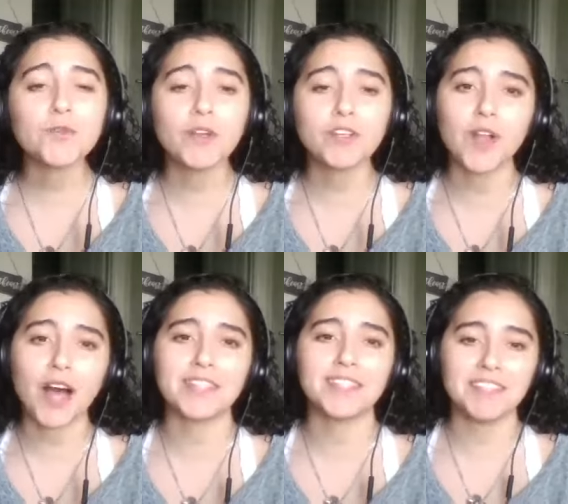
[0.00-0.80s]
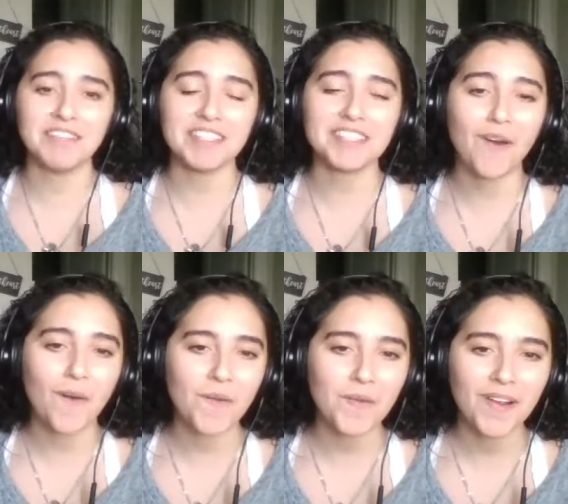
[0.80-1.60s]
watch lots of TV,
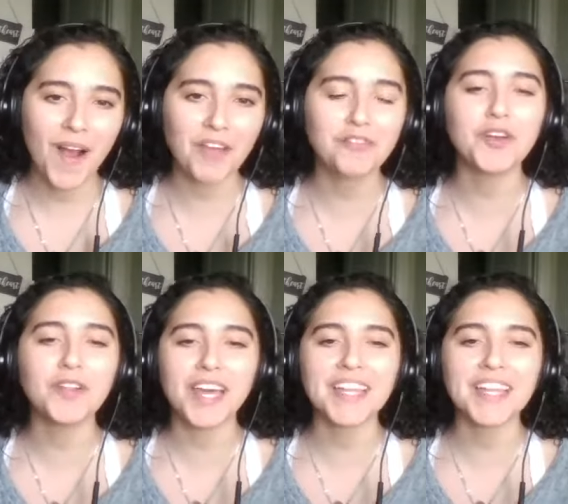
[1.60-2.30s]
so okay. I feel like